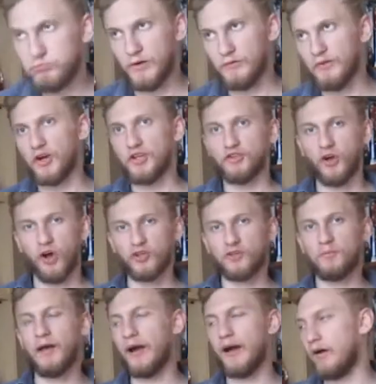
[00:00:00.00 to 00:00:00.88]
we've already
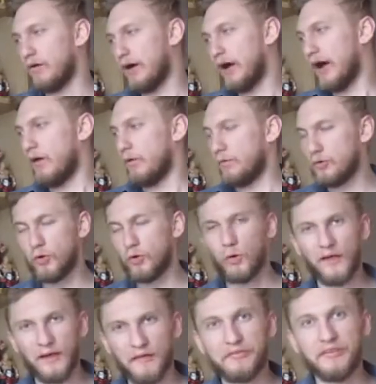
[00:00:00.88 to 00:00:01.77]
talked about how
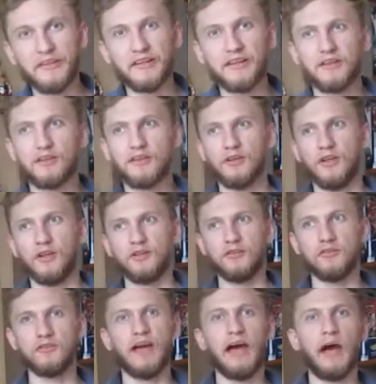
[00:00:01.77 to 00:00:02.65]
cool I think
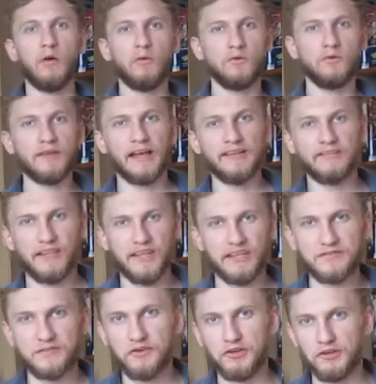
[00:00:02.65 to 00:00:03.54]
and how nice it
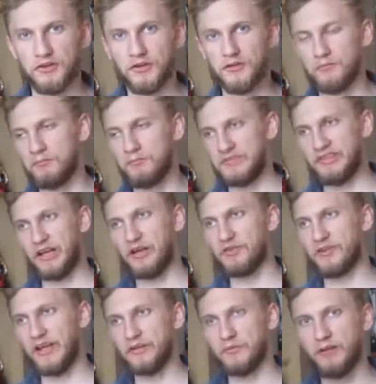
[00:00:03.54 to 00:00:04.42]
is for
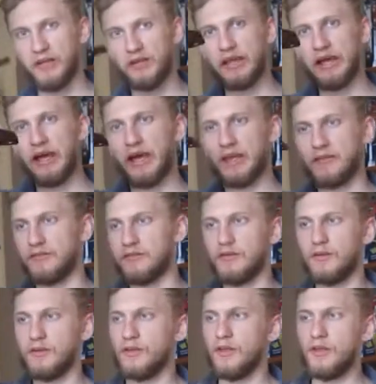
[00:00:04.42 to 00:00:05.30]
Mattel side of it,
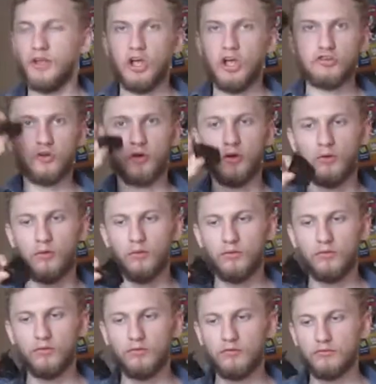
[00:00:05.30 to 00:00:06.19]
and
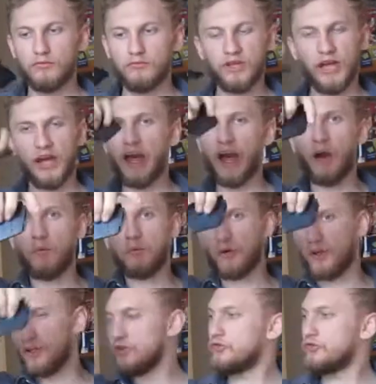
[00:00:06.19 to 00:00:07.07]
so yeah, I'll
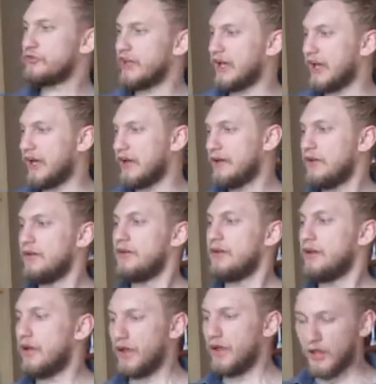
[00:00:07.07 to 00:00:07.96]
probably use that.
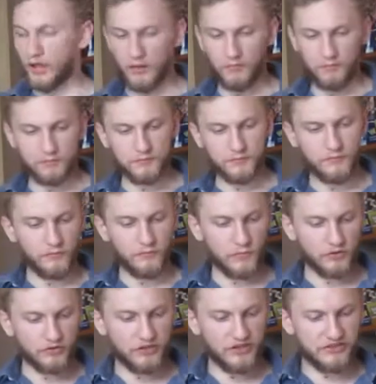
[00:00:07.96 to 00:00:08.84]

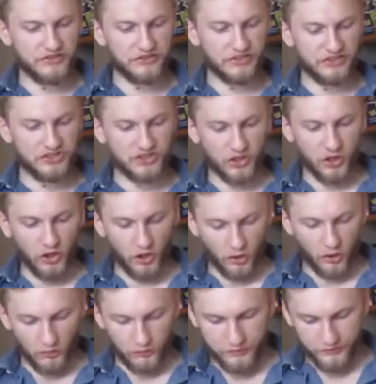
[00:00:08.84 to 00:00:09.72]
So this is a Scott
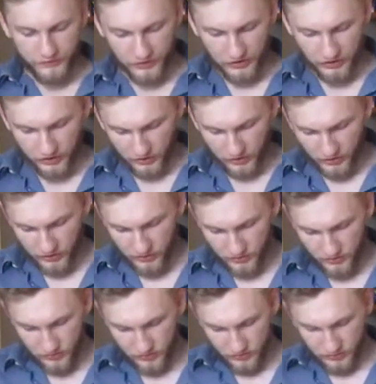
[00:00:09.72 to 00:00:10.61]
Hall figure.
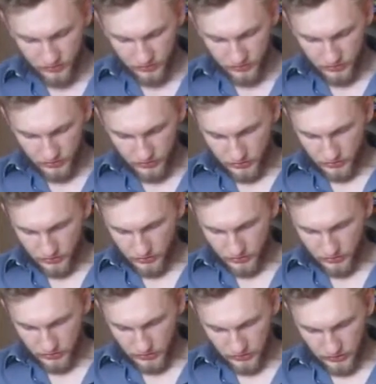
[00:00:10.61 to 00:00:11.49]

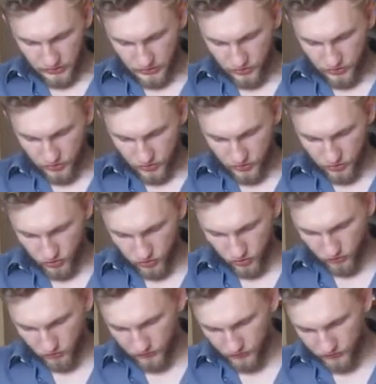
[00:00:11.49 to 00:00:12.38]
It
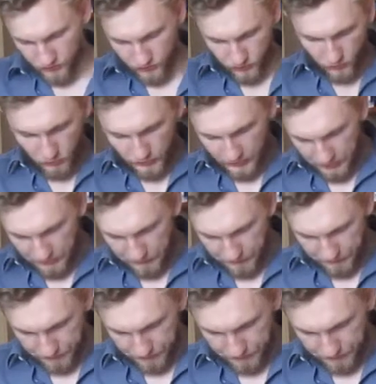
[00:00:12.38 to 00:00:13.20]
comes with